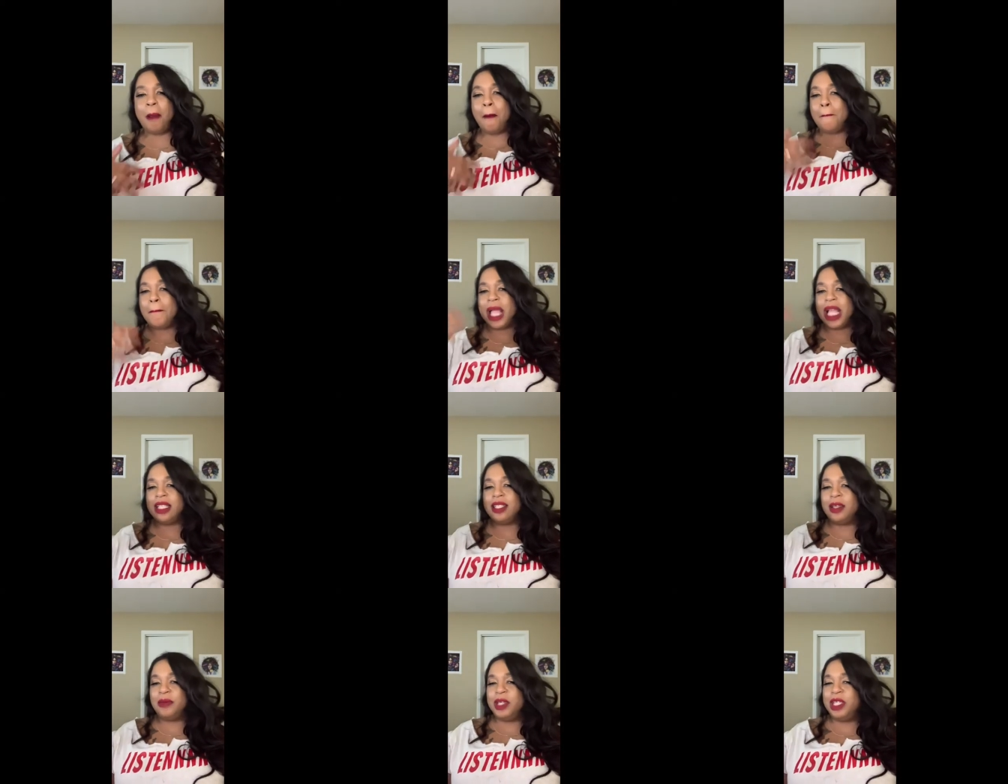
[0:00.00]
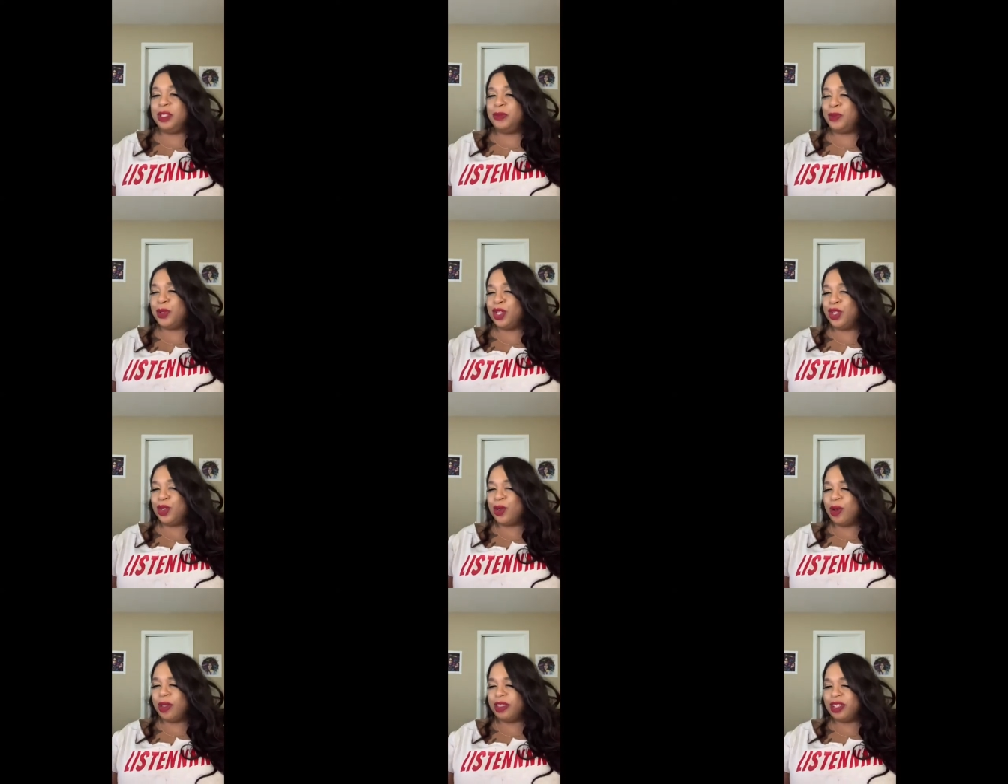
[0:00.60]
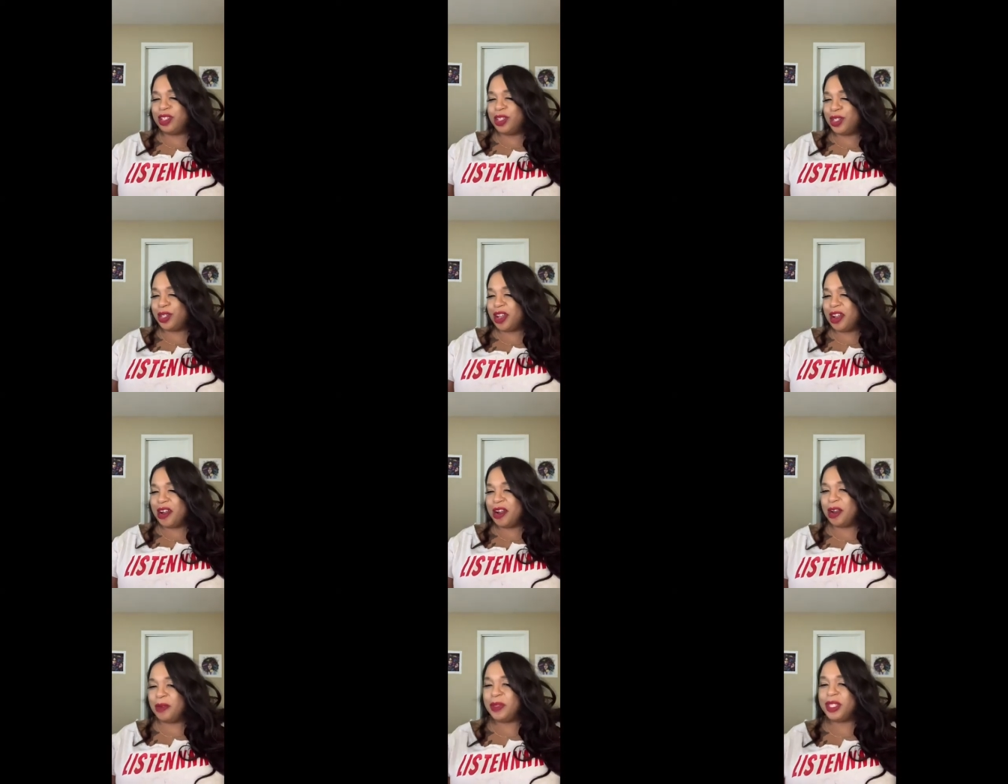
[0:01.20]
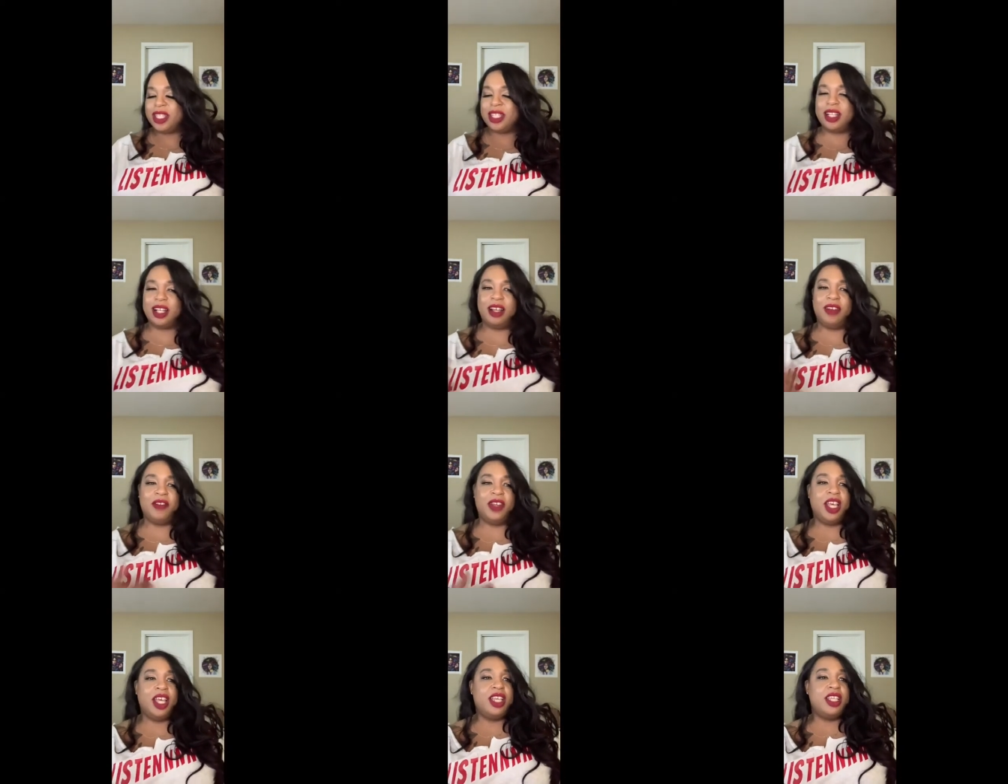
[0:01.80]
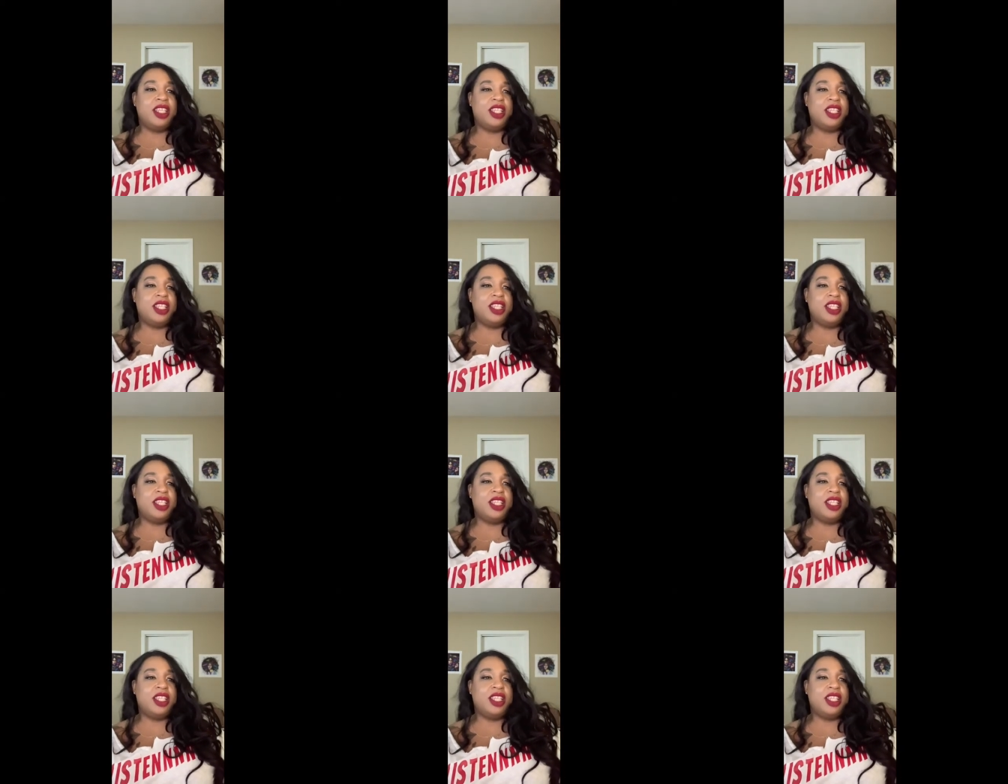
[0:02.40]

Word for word: he's putting on the charm and stuff.